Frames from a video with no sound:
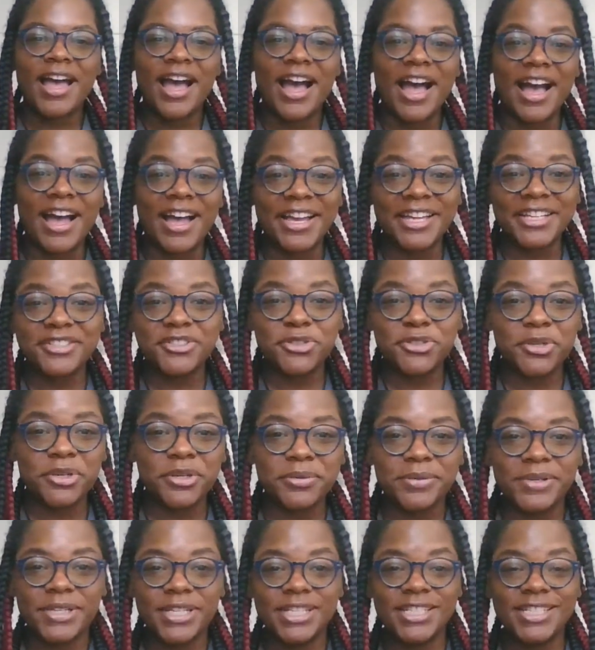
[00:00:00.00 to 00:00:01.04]
Hi
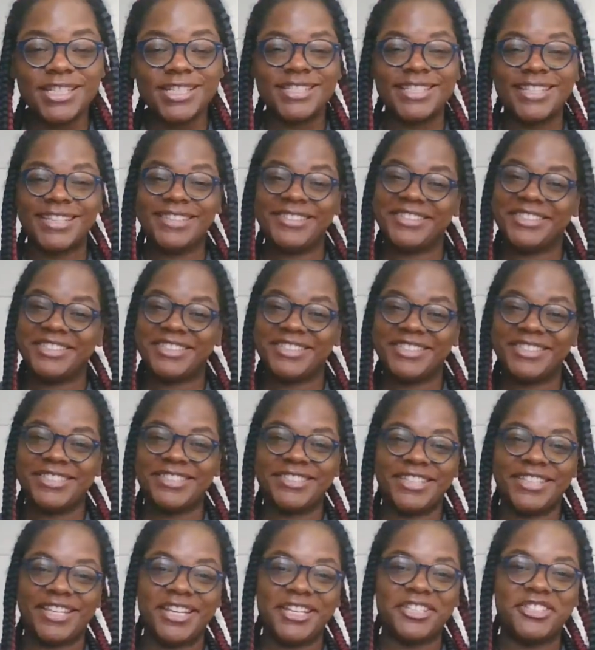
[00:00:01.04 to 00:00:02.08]
Taurus, this
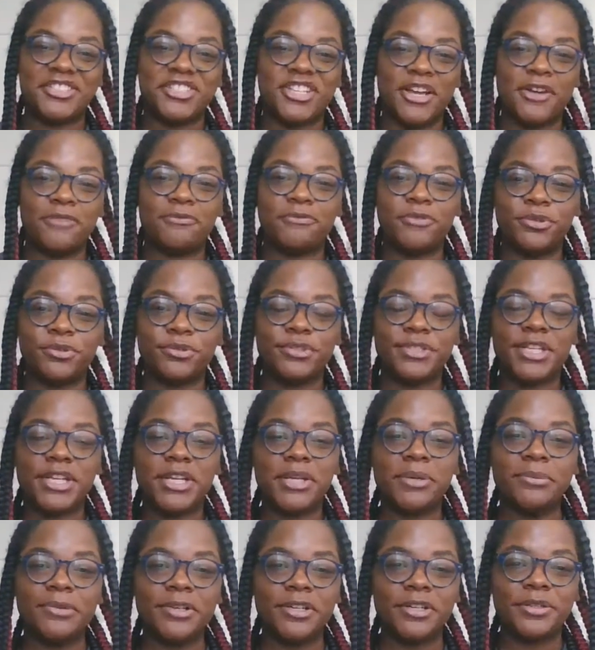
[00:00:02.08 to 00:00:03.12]
is Deja Vu
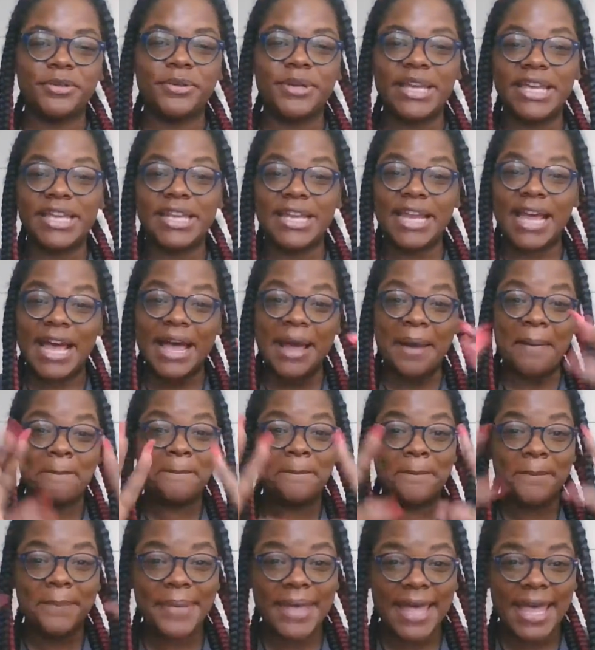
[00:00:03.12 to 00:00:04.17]
Tarot and I'm
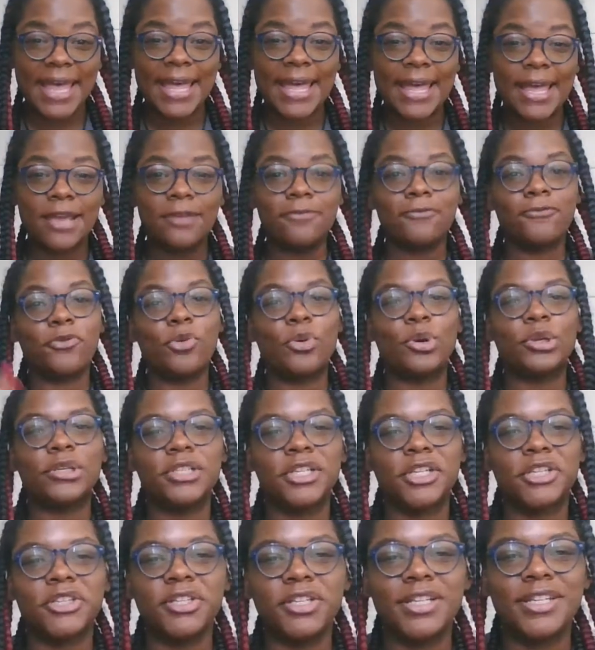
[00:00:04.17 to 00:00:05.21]
back for
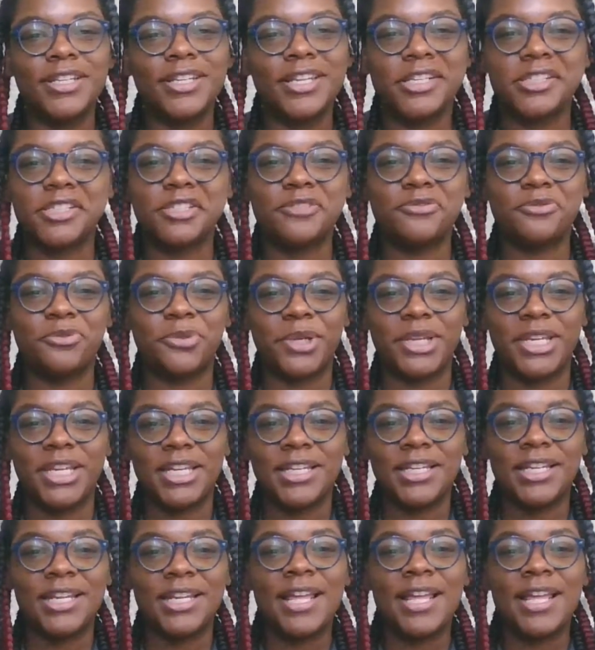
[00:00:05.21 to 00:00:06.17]
another collective read.